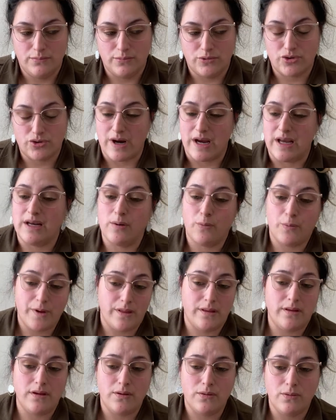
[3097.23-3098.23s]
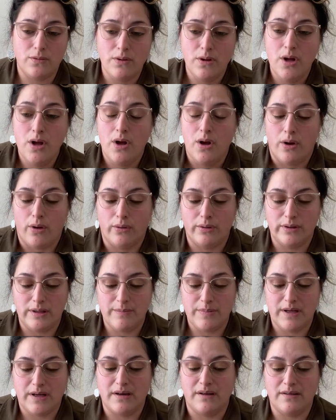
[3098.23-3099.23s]
trade it with you only
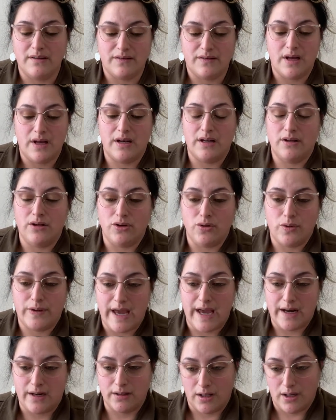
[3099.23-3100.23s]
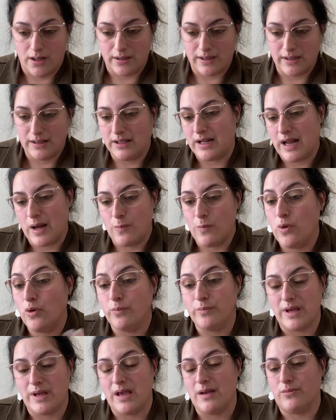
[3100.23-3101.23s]
because it's not in the new catalog and then I
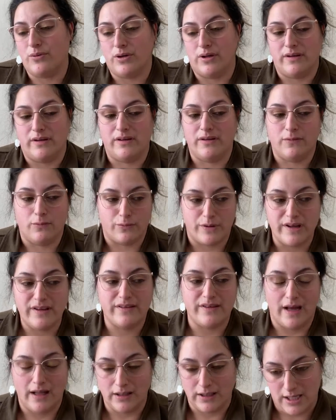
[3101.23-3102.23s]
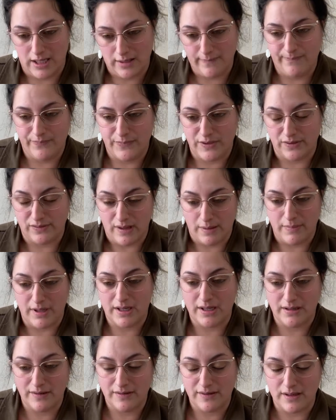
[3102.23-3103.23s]
won't be able to resell it. Does that
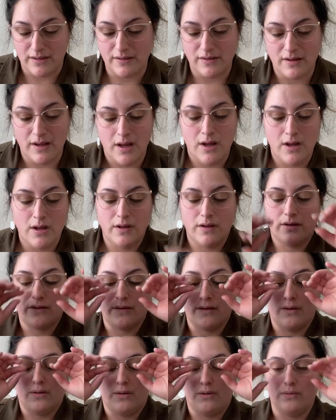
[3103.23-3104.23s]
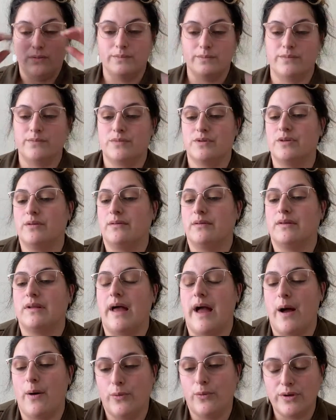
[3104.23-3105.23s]
make any sense? So
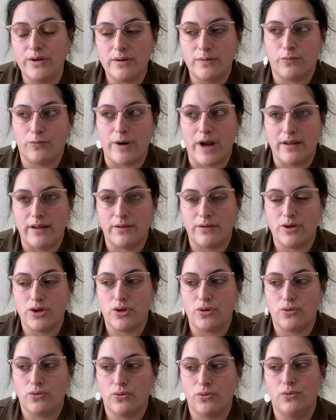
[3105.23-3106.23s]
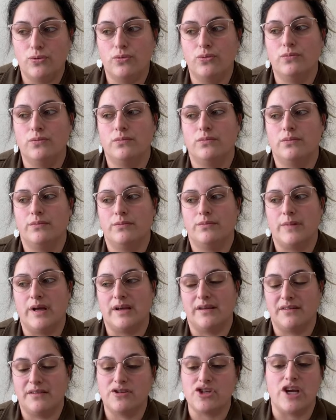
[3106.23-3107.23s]
I would rather you
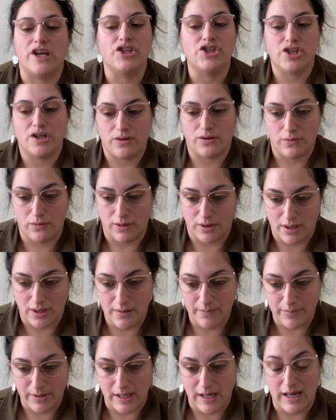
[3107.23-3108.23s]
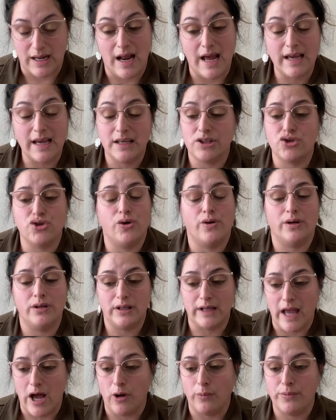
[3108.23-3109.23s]
exchange it through the company and I can
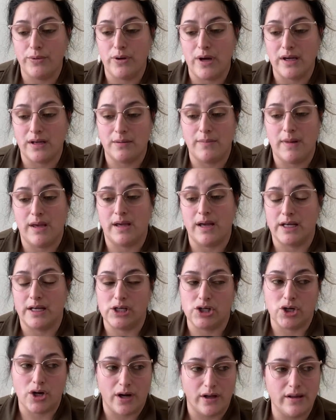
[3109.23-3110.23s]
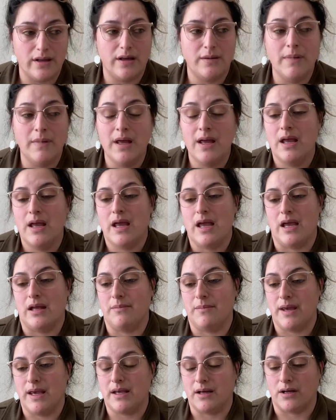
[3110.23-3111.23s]
totally help you. I can make, I can call them and
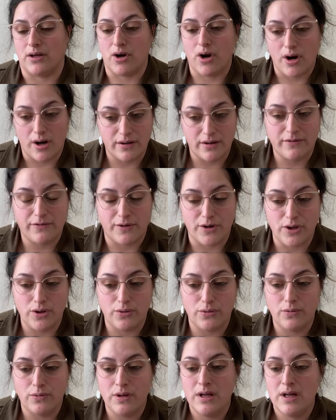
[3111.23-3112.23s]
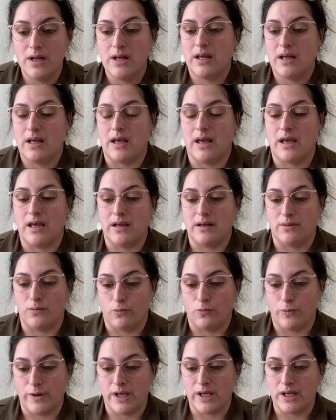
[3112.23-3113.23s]
make a card for you and
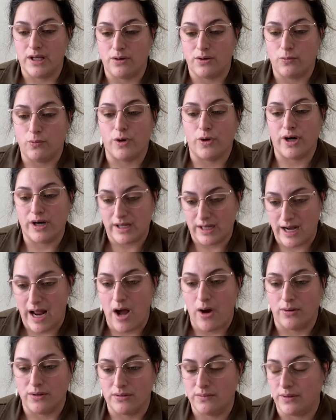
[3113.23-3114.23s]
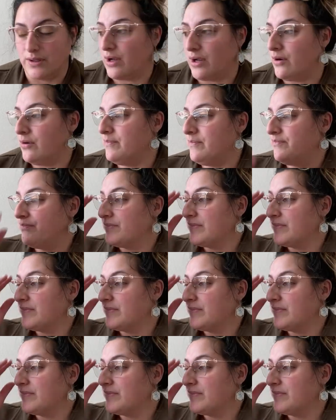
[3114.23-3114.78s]
we can work it out, you know?